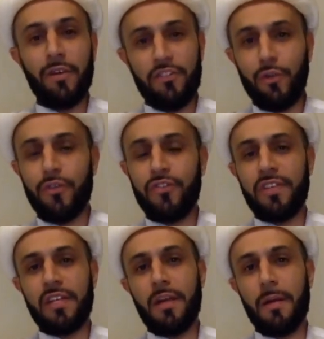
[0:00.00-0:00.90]
it's
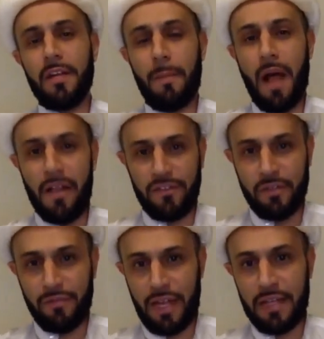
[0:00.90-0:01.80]
used in a, in a
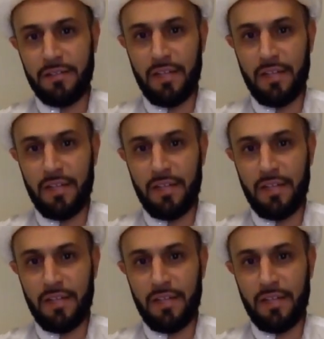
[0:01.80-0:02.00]
positive light.